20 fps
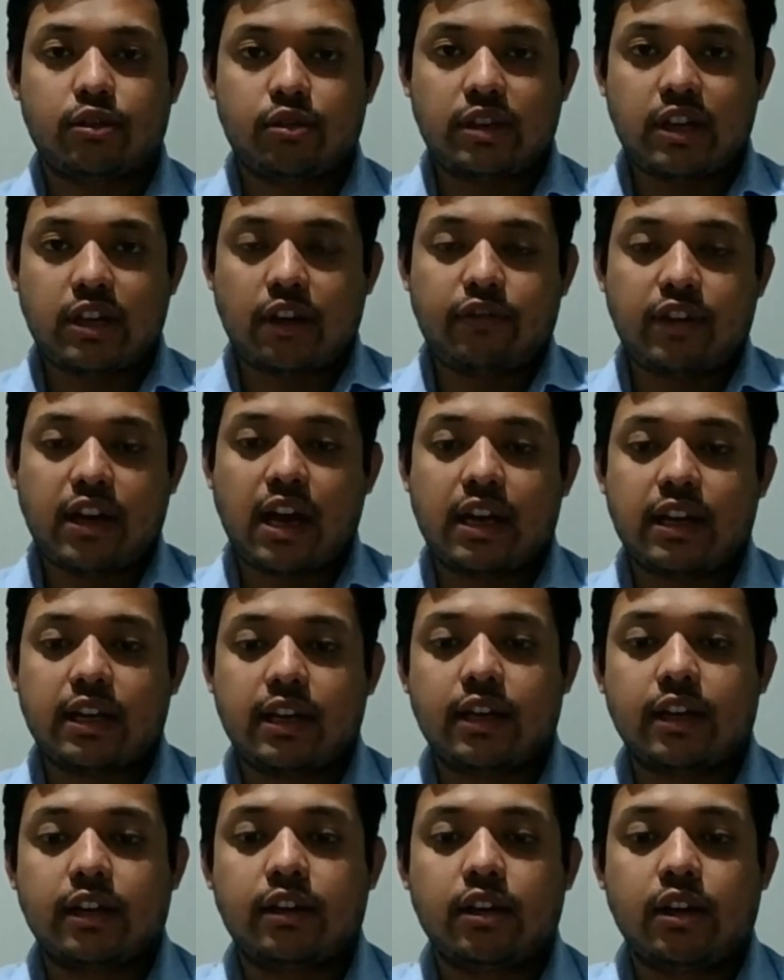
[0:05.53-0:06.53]
Today we are
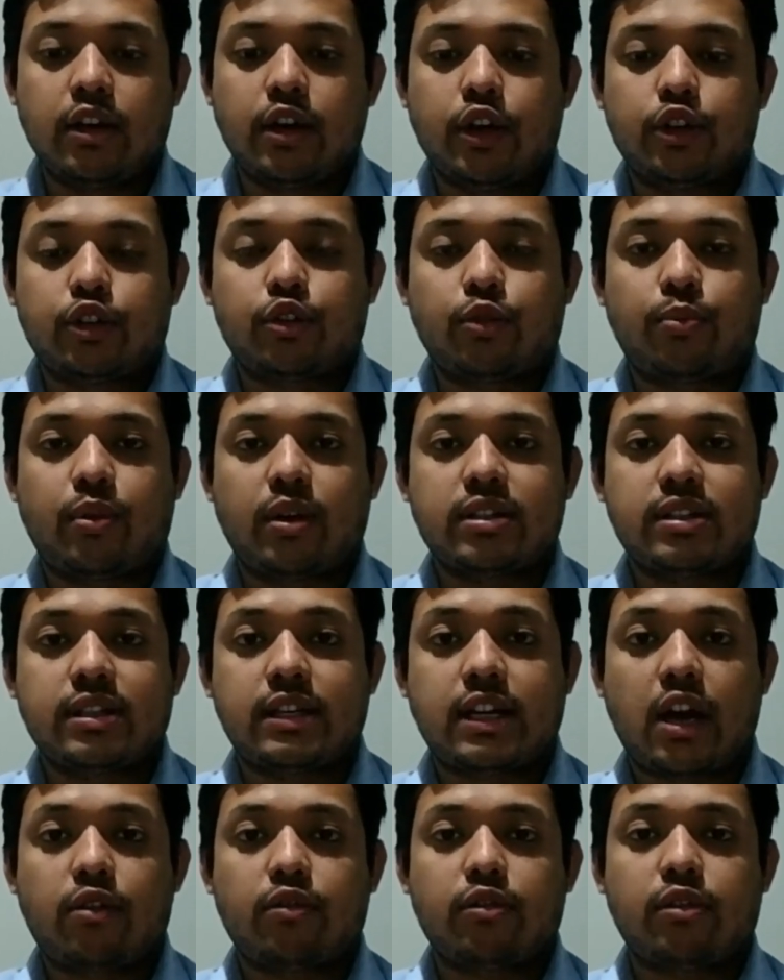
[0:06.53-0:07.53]
here to
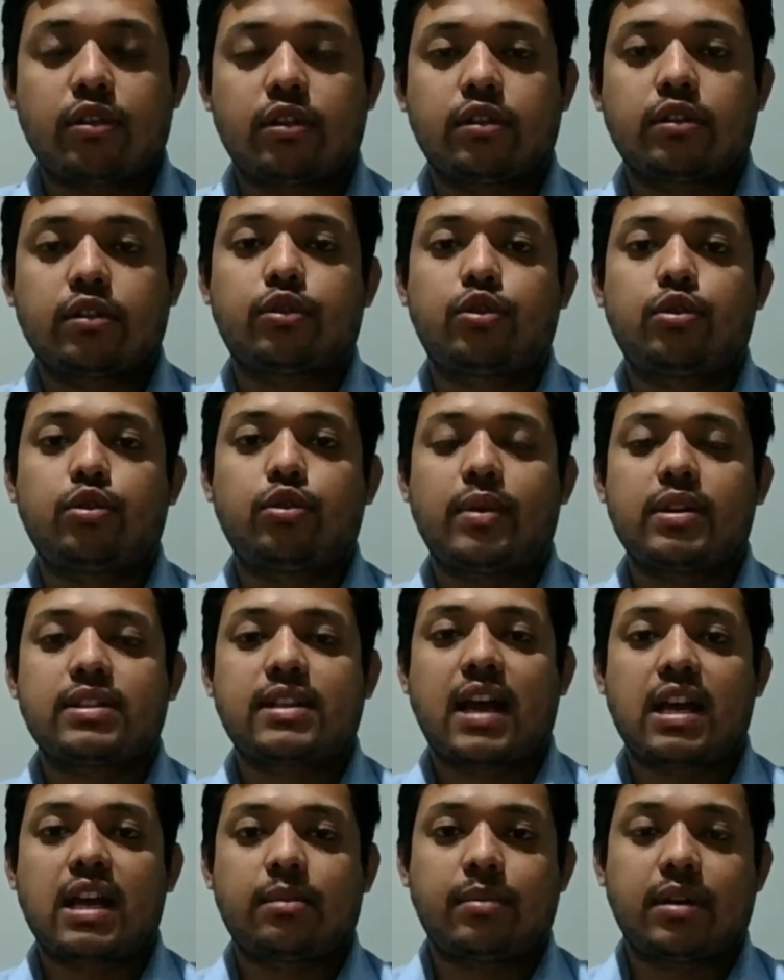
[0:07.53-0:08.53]
present our group
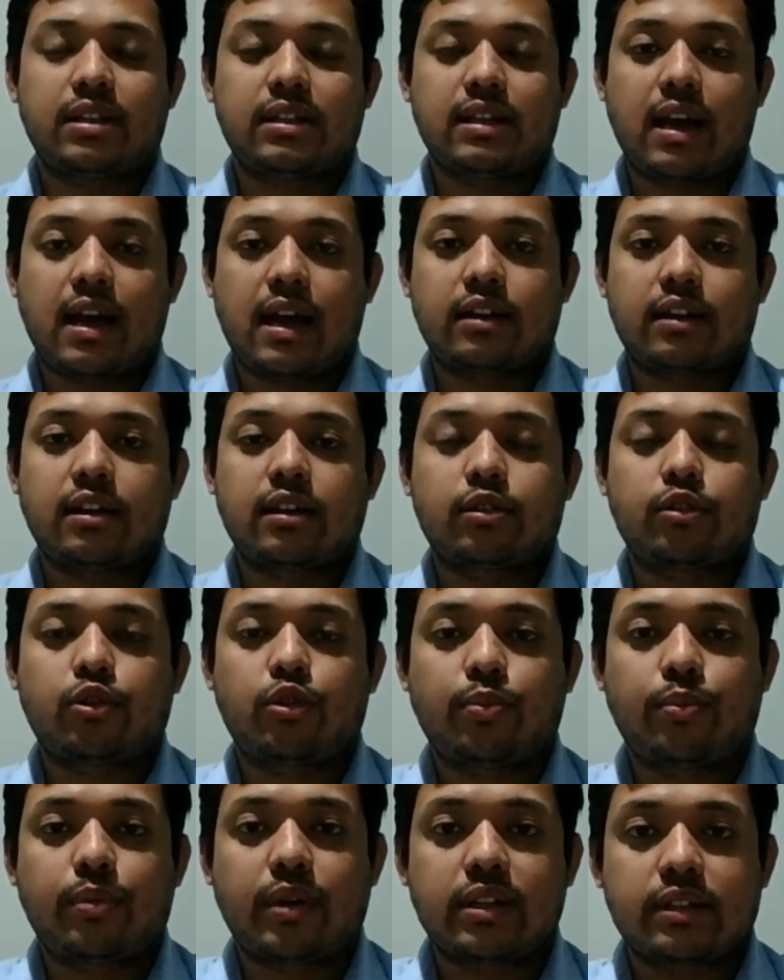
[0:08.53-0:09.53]
assignment and a
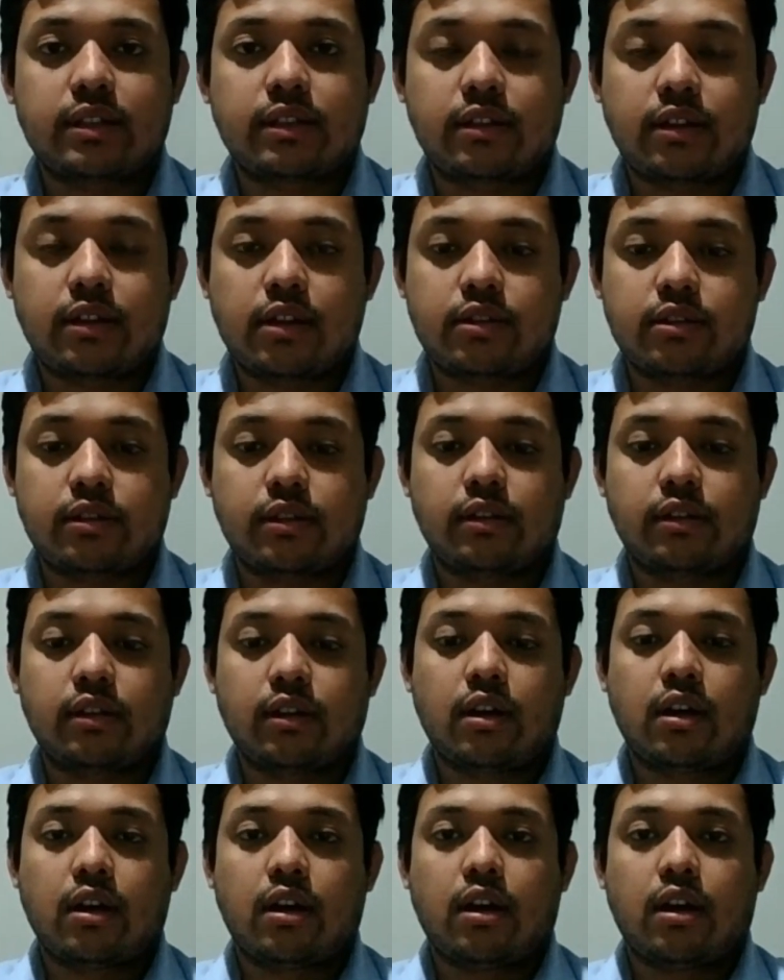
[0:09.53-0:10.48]
group presentation